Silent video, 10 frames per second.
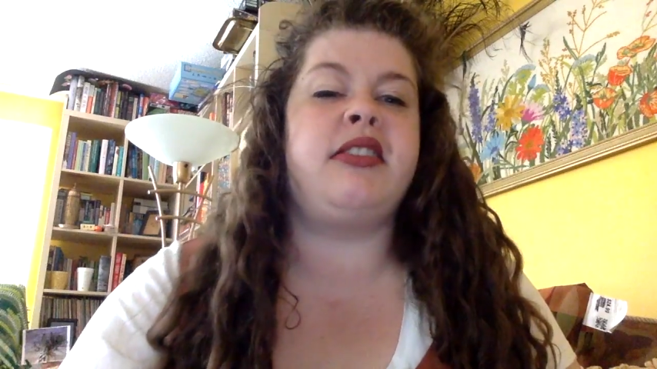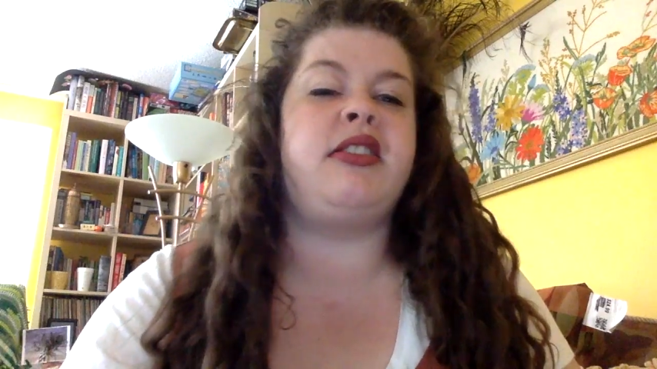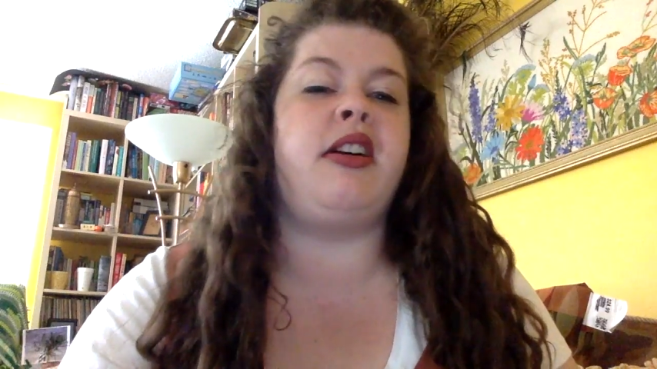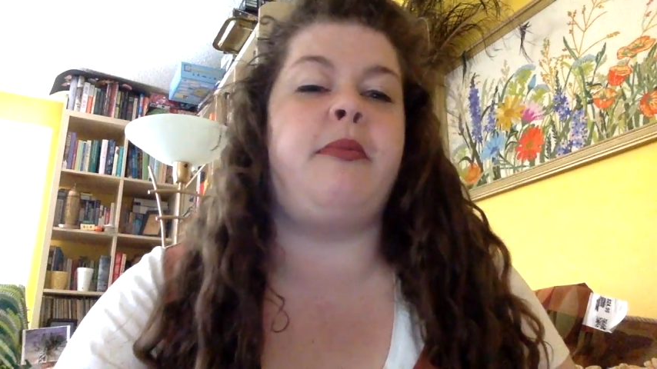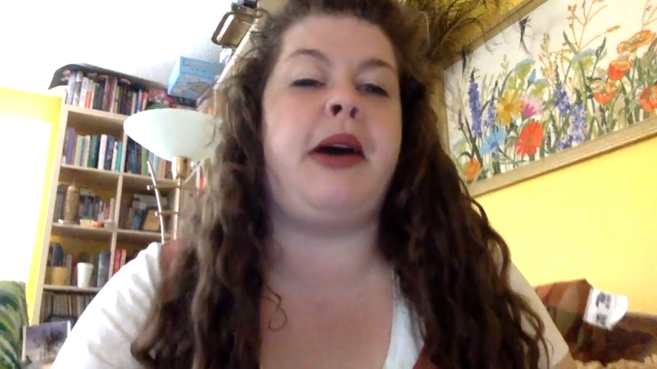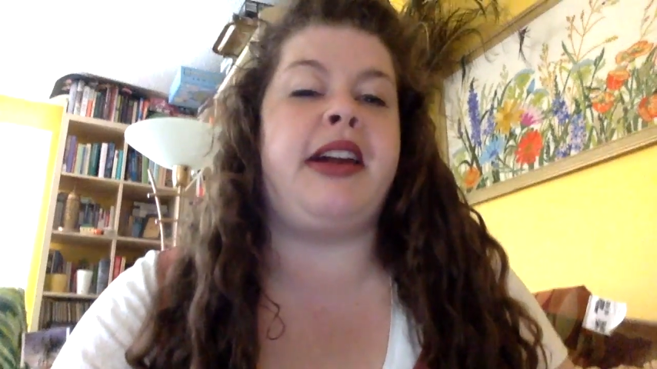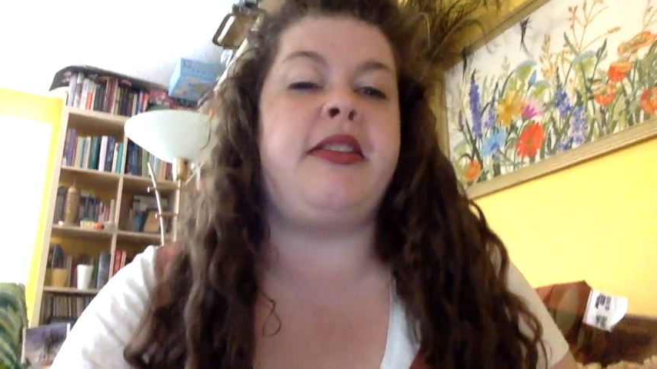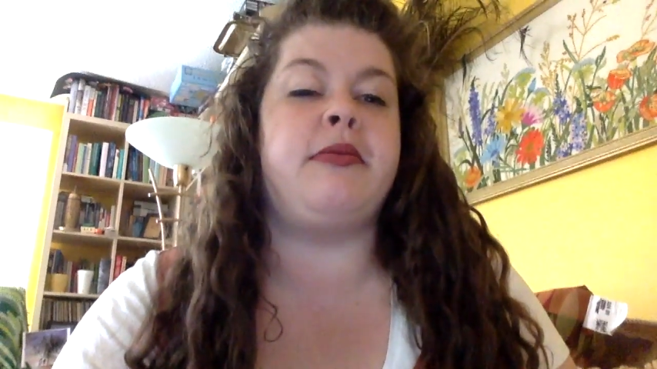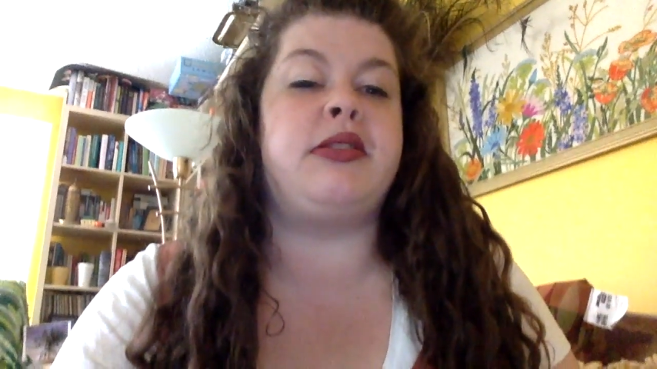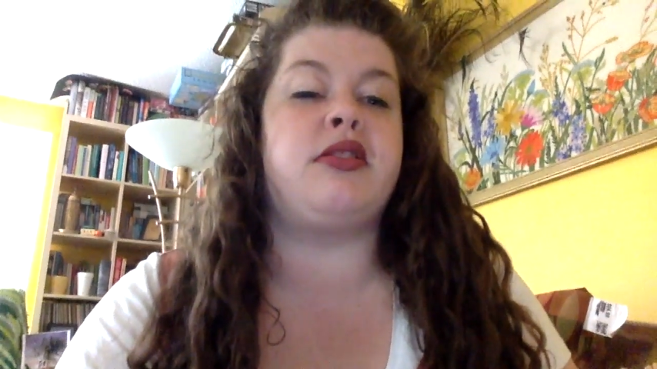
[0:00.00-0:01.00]

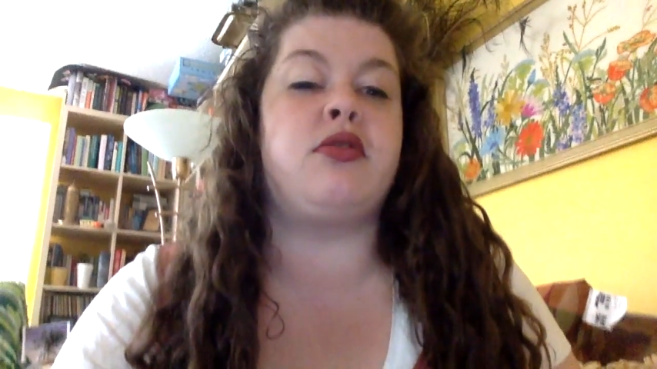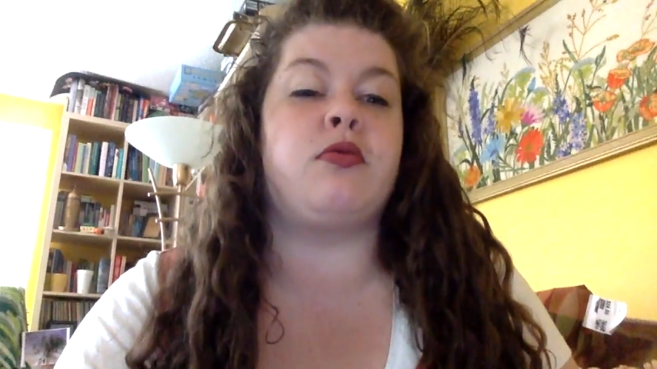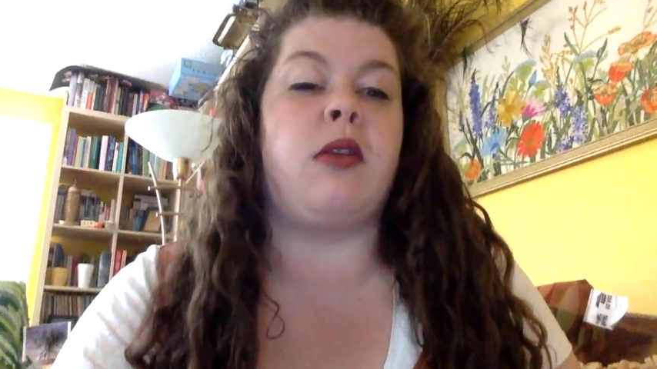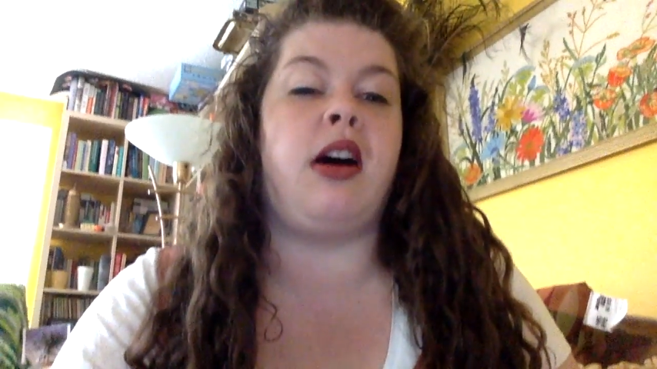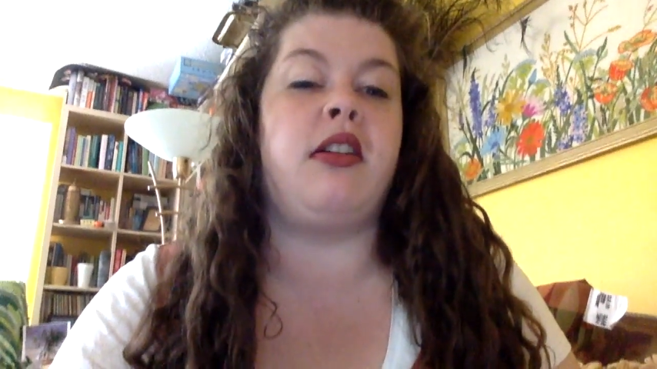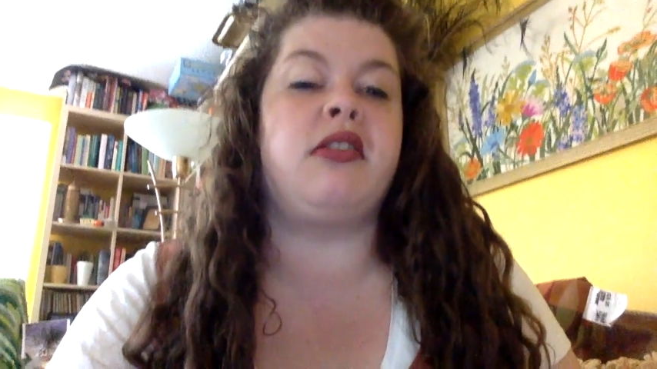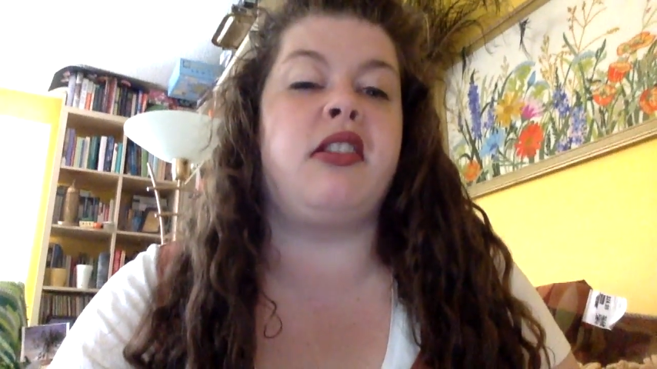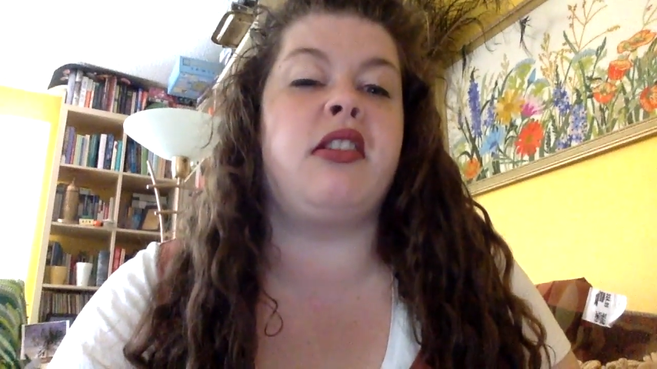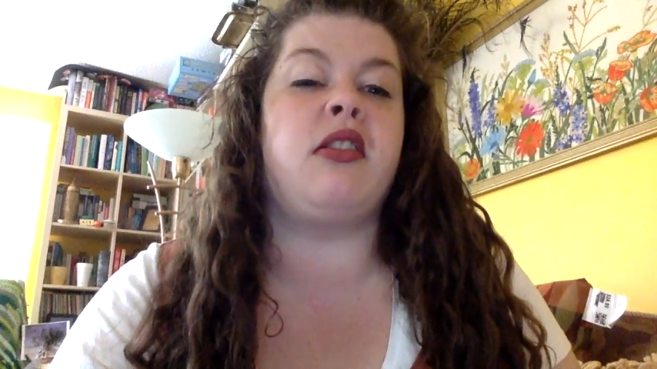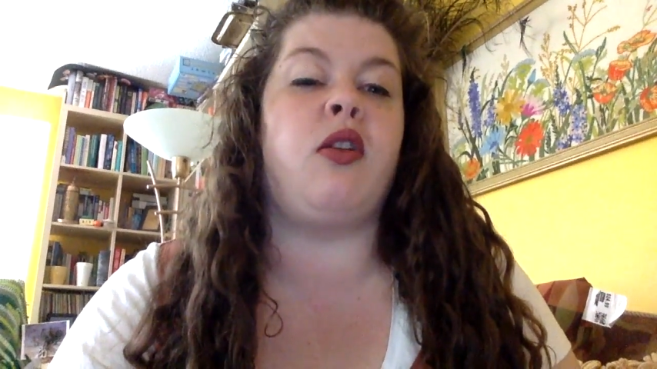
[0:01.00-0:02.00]
Nobody was
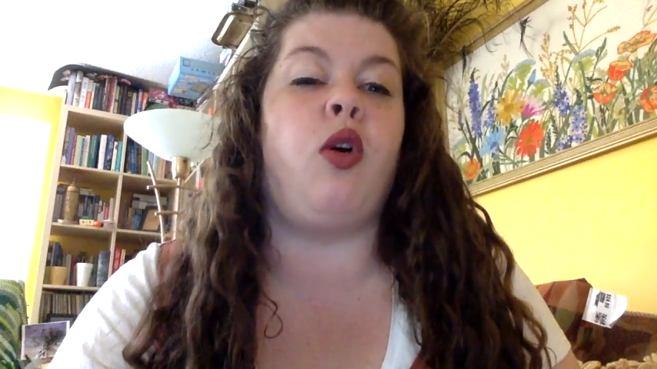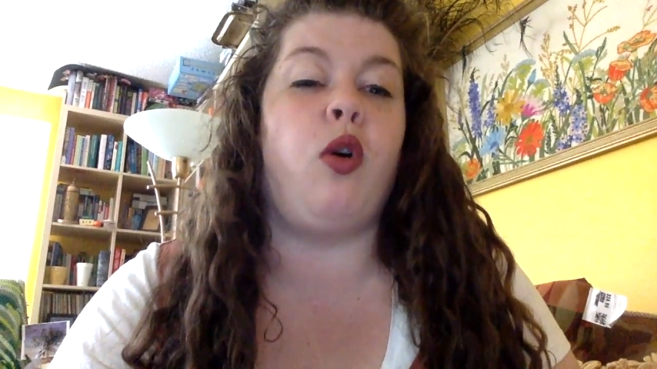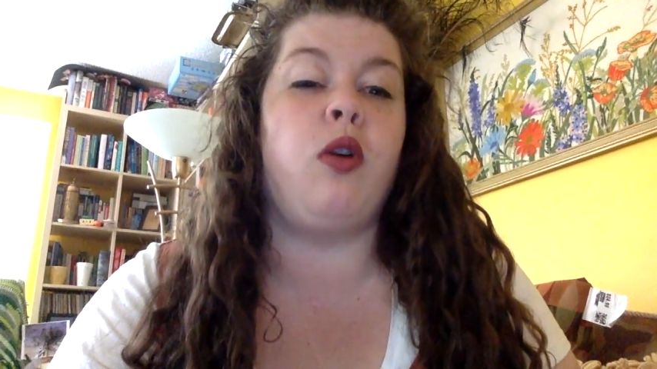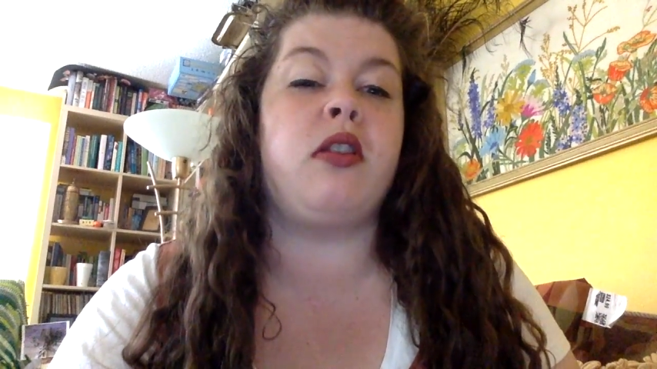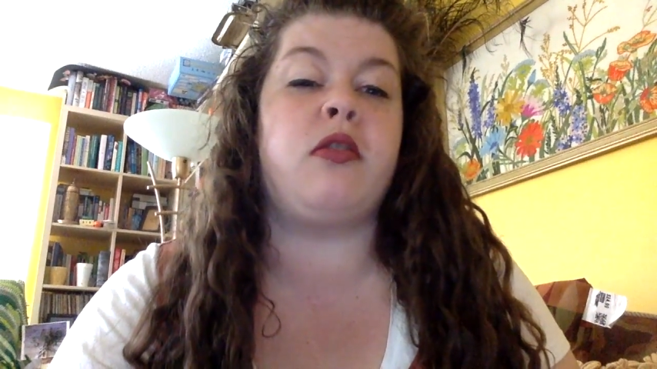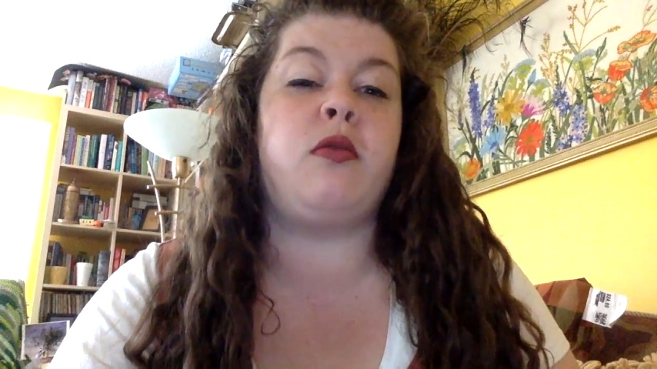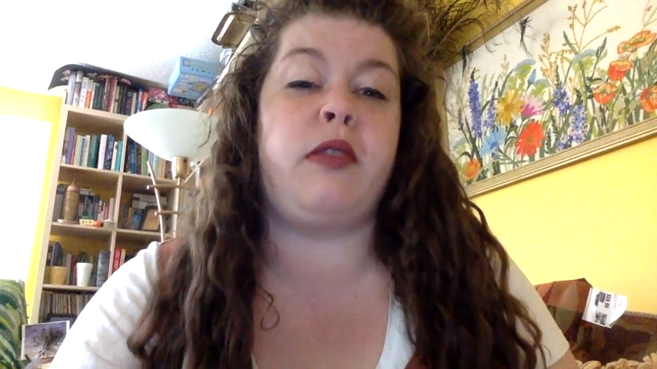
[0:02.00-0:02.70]
stronger or